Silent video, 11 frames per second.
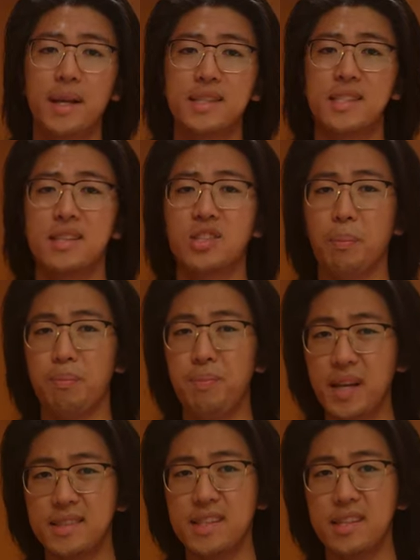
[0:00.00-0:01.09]
makes it such a
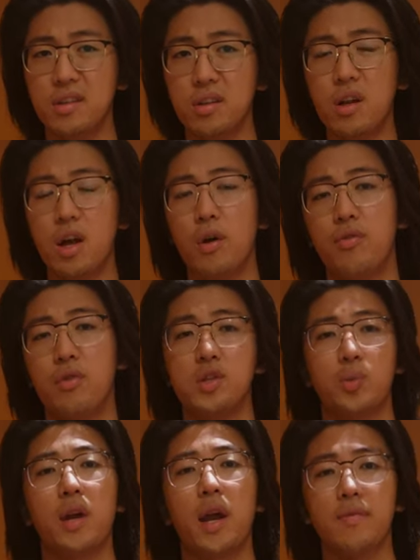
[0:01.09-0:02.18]
big deal, first
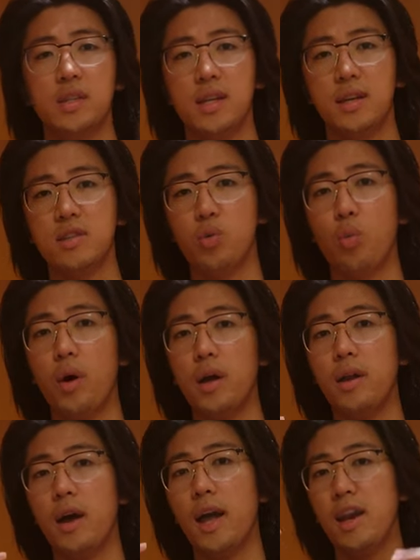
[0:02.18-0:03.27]
we're gonna have to dig into
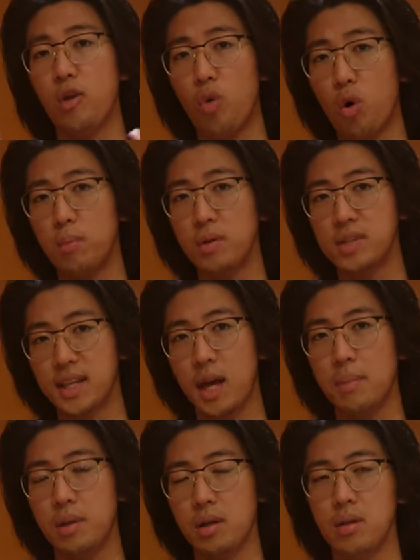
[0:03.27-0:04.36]
what a normal
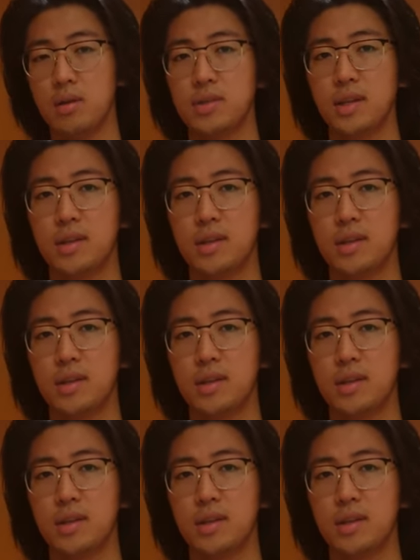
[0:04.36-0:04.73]
scapula looks